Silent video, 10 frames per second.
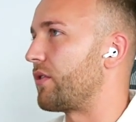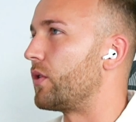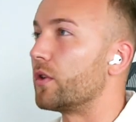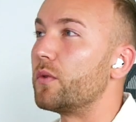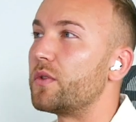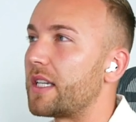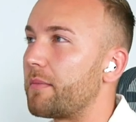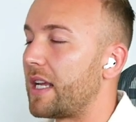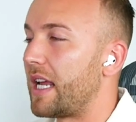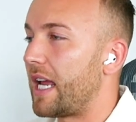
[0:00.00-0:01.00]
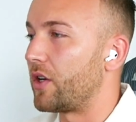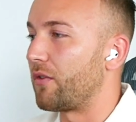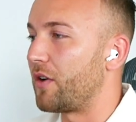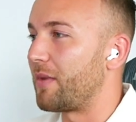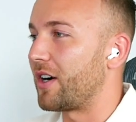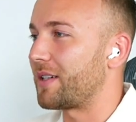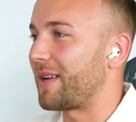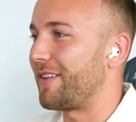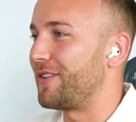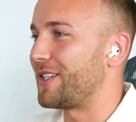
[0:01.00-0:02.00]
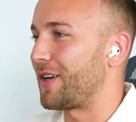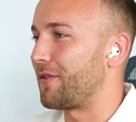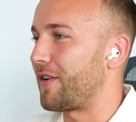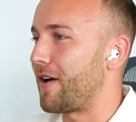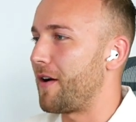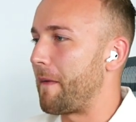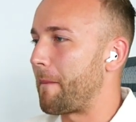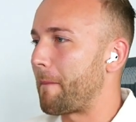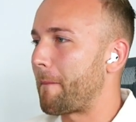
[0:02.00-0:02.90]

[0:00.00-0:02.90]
Have you used them in your own marketing efforts so far?